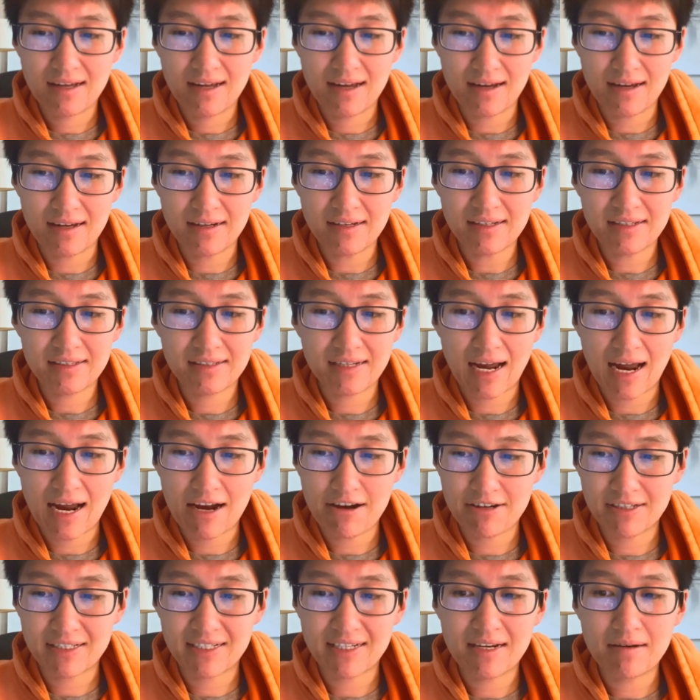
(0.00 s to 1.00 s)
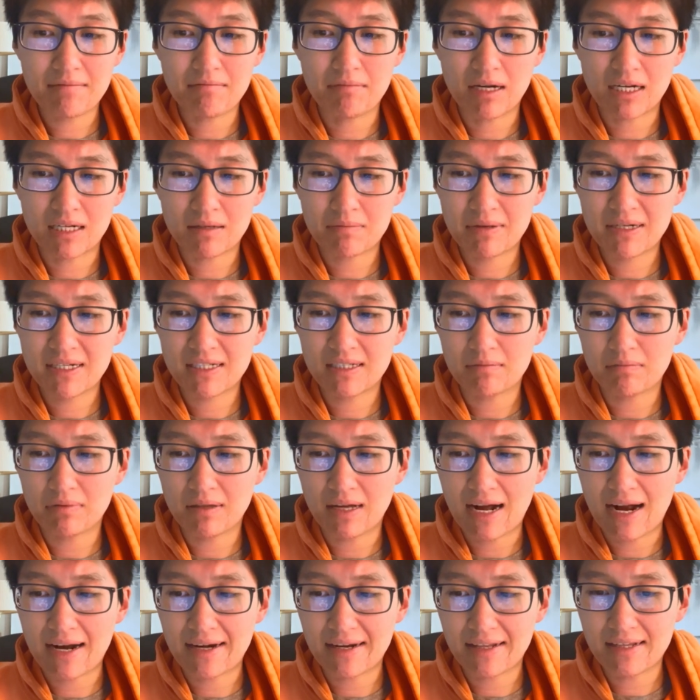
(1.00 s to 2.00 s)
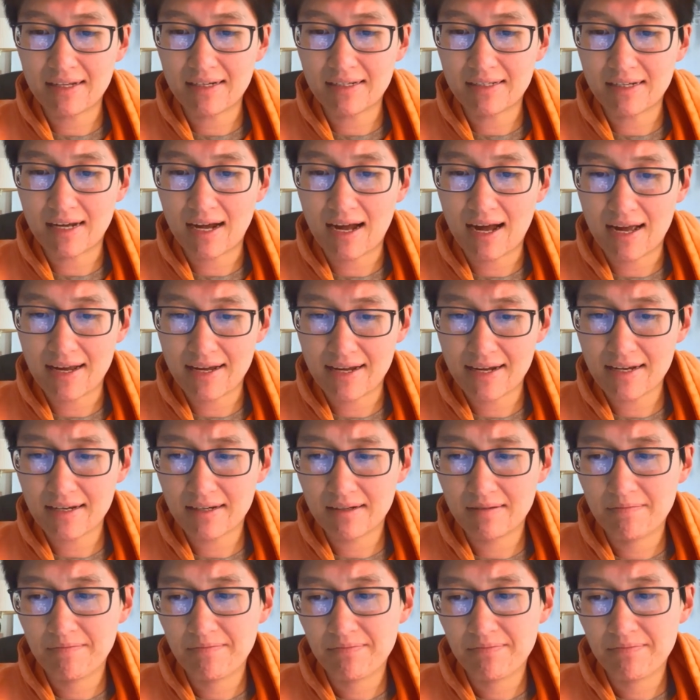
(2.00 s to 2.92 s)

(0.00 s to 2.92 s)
hence tyrosine must be supplied in the diet,